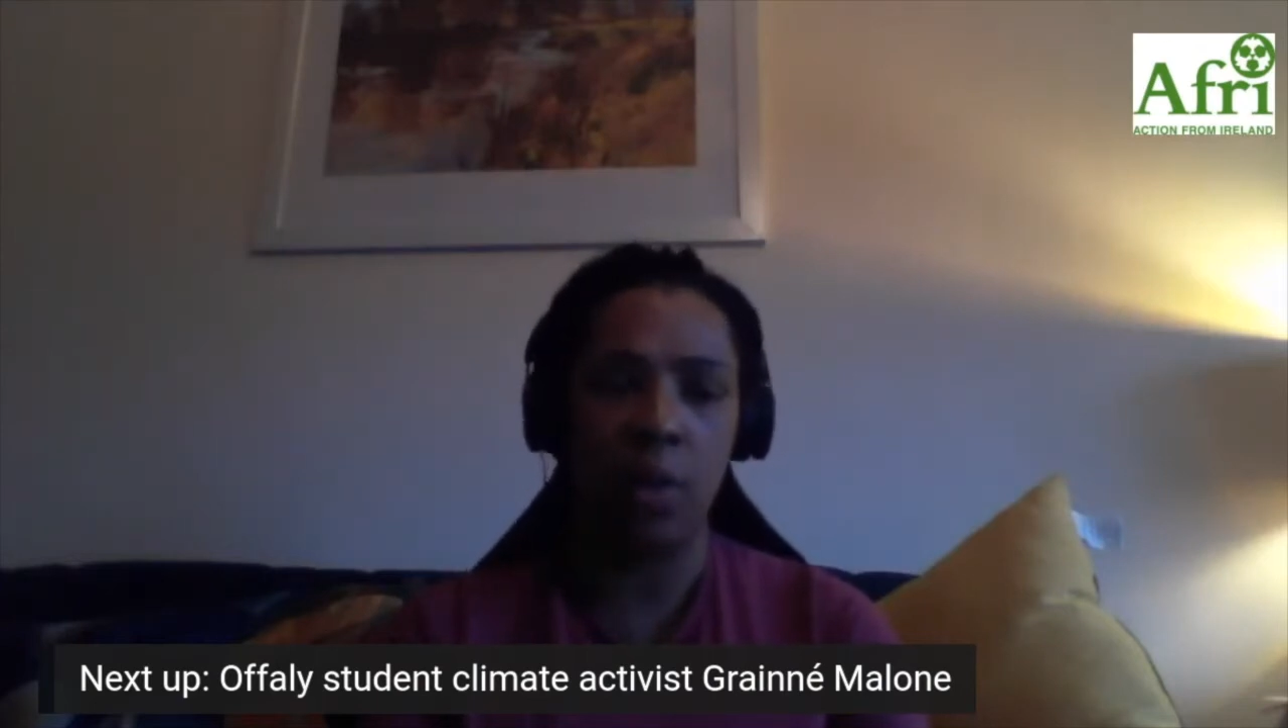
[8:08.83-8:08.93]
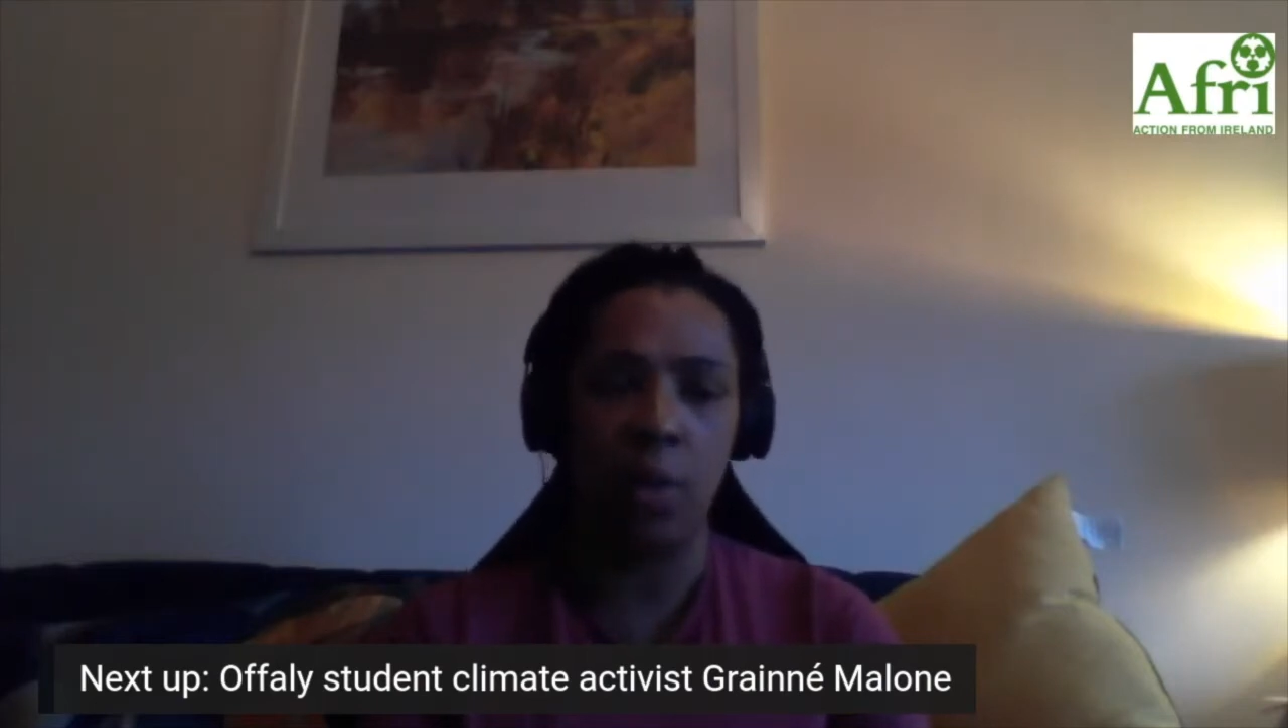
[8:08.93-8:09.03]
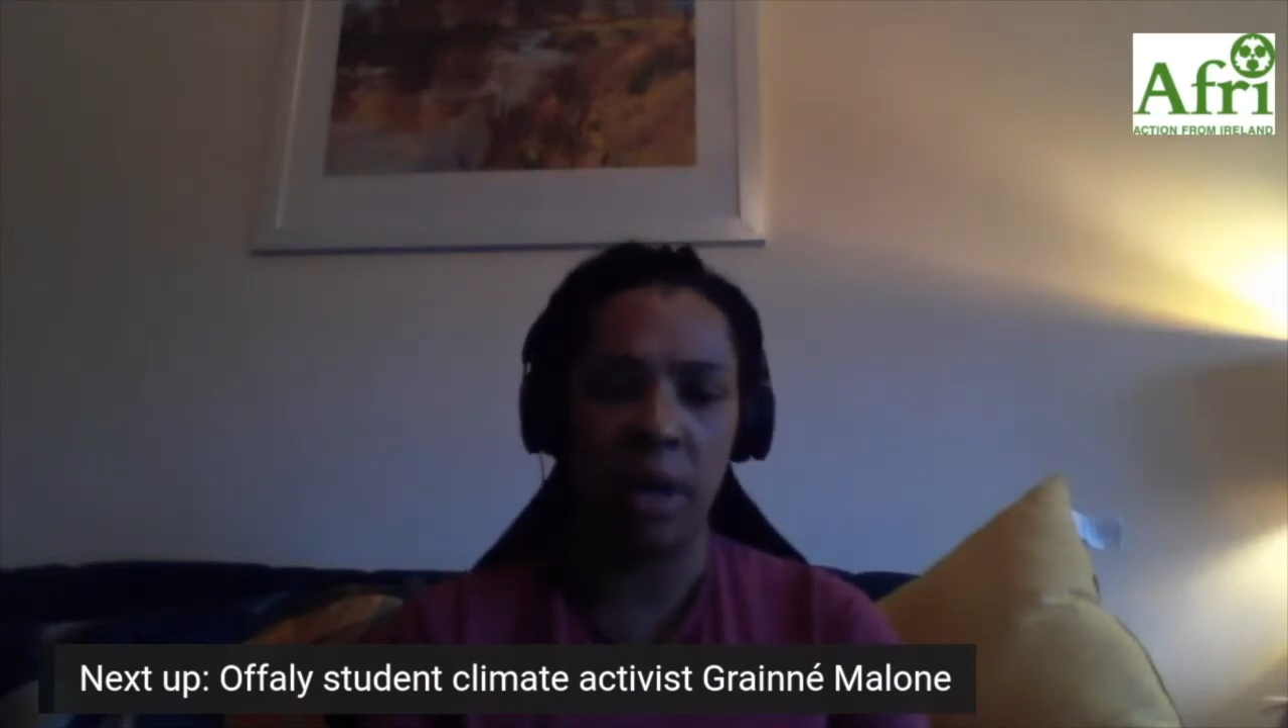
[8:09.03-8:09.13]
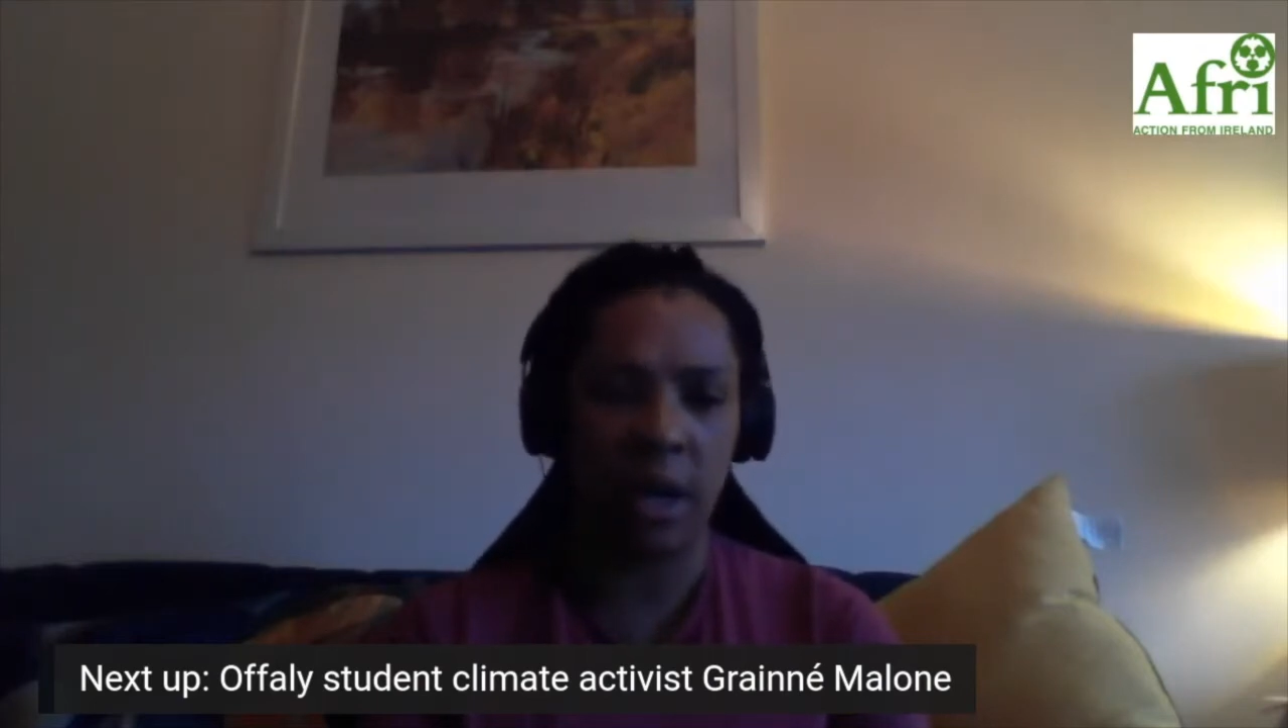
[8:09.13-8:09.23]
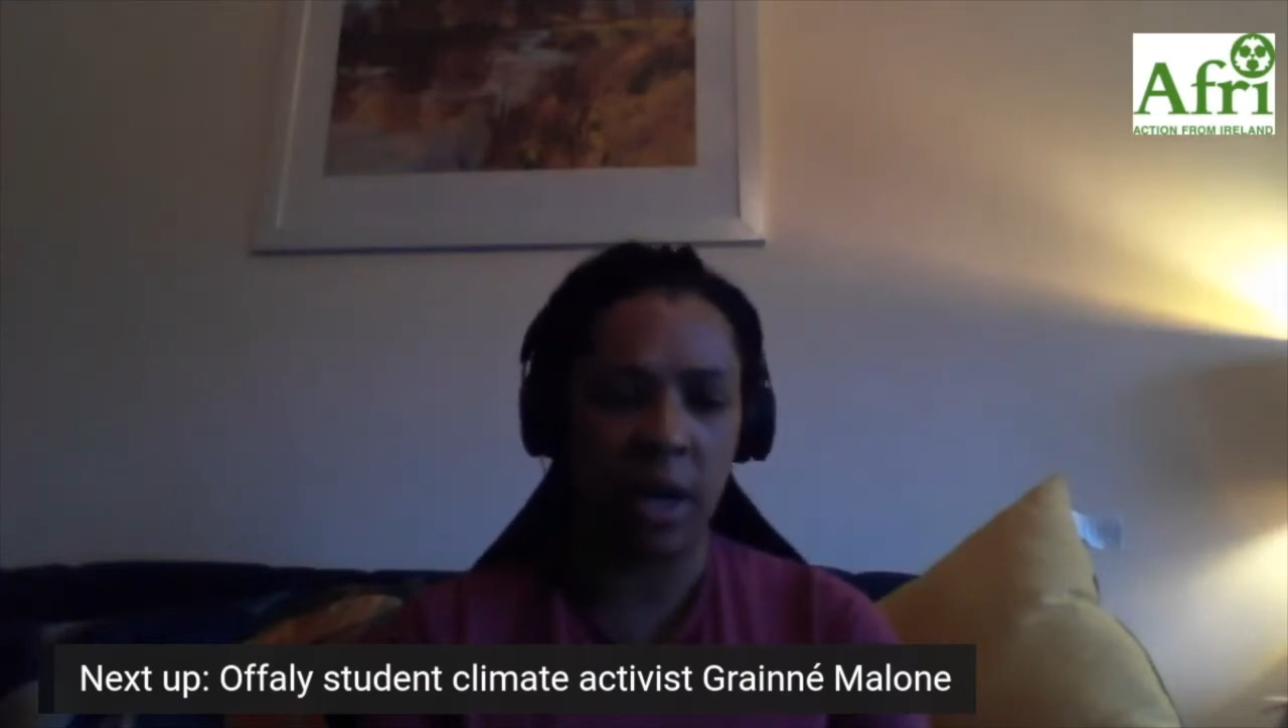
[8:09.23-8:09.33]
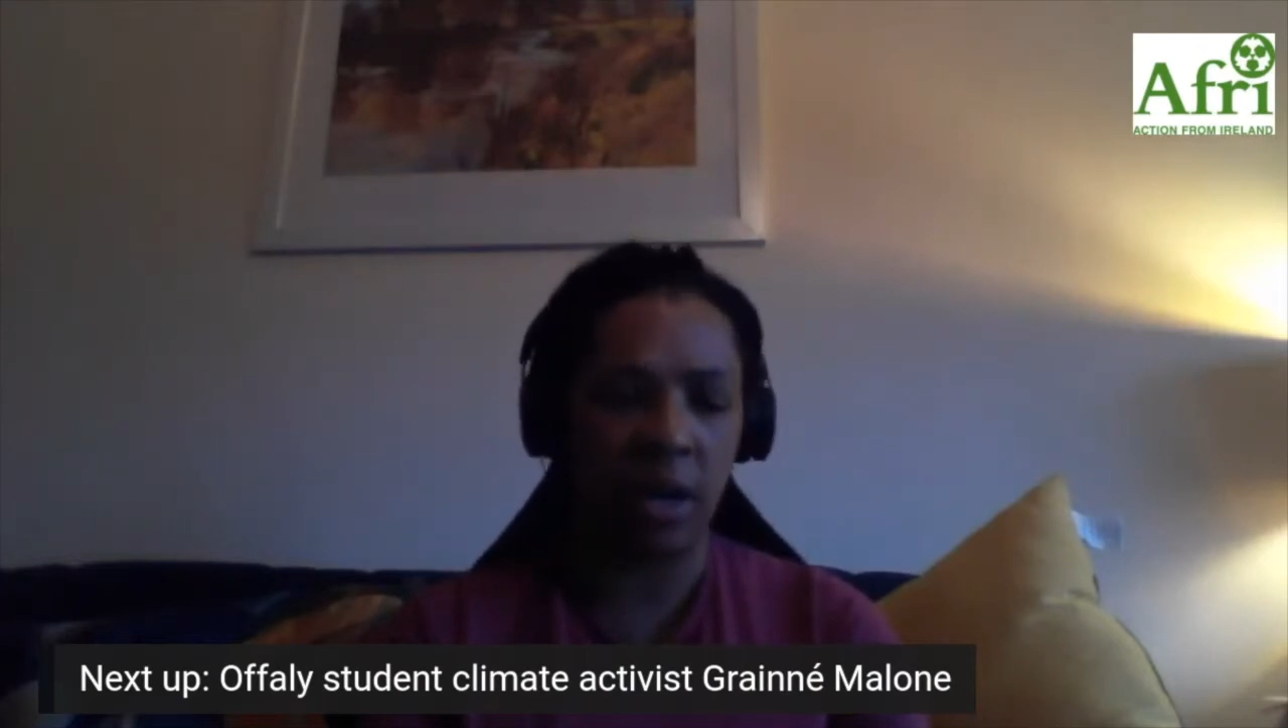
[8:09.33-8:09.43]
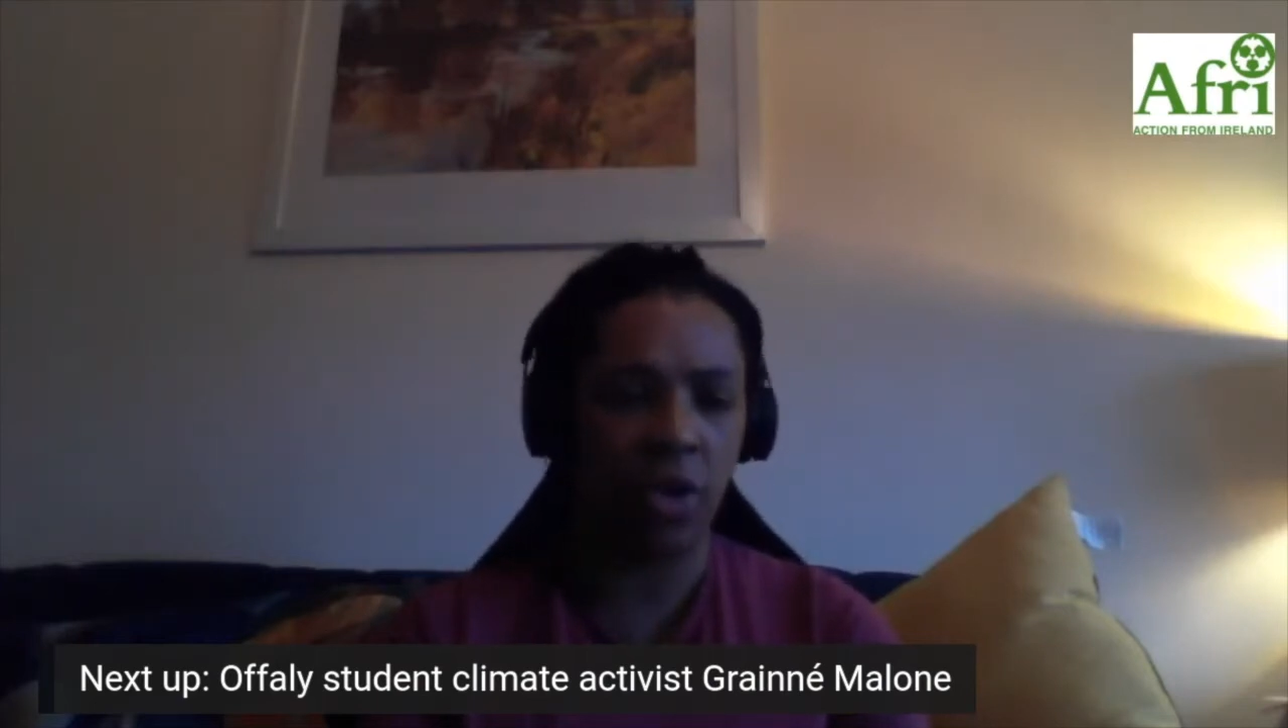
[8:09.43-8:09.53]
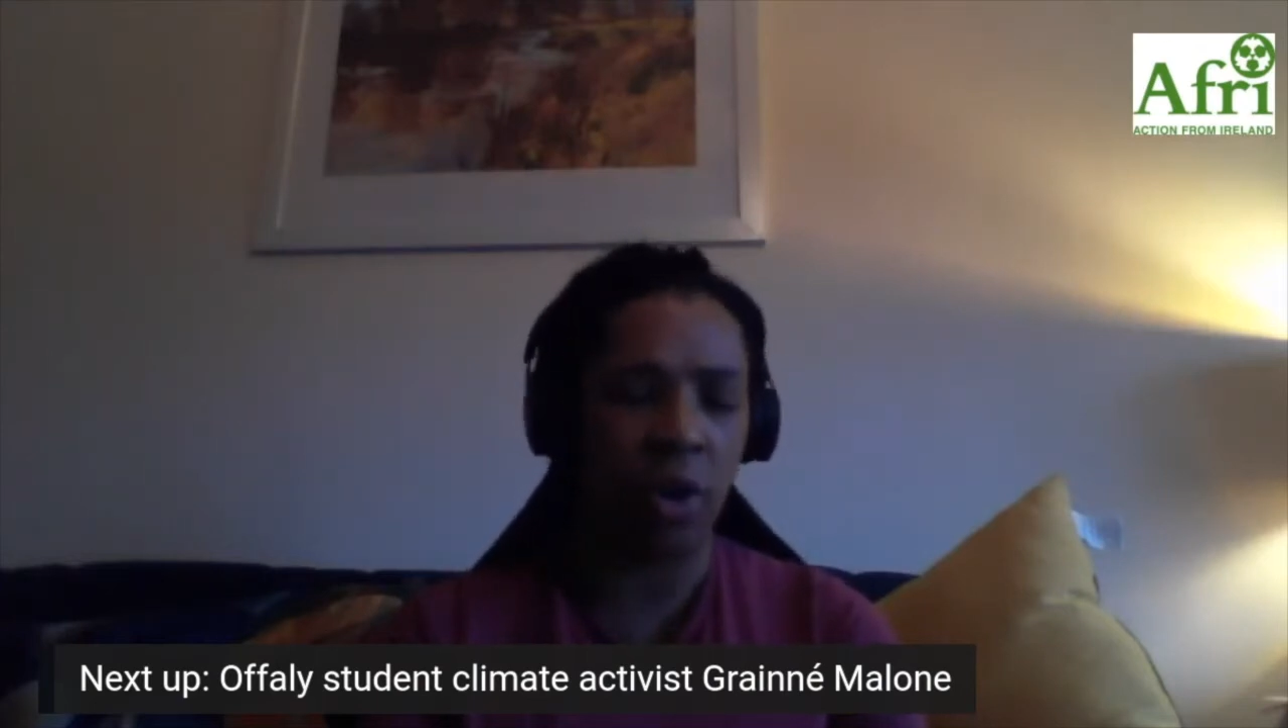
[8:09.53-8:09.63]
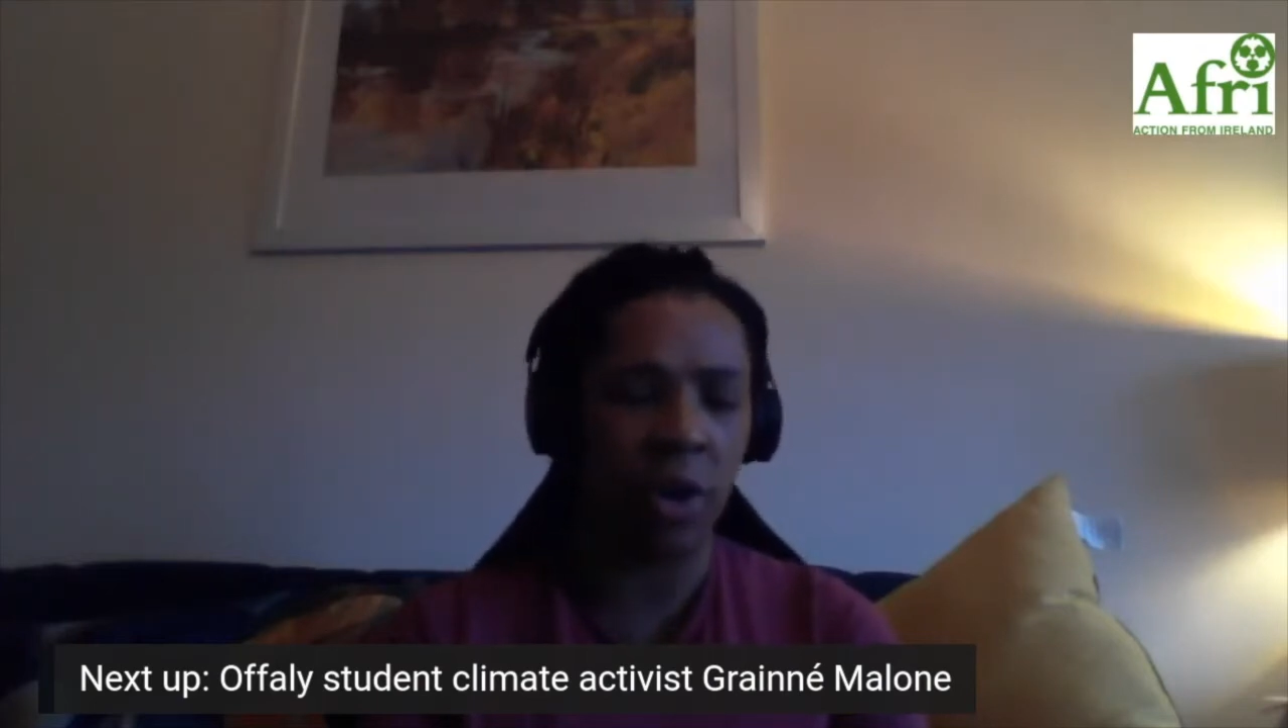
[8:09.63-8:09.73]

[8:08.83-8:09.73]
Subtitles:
one country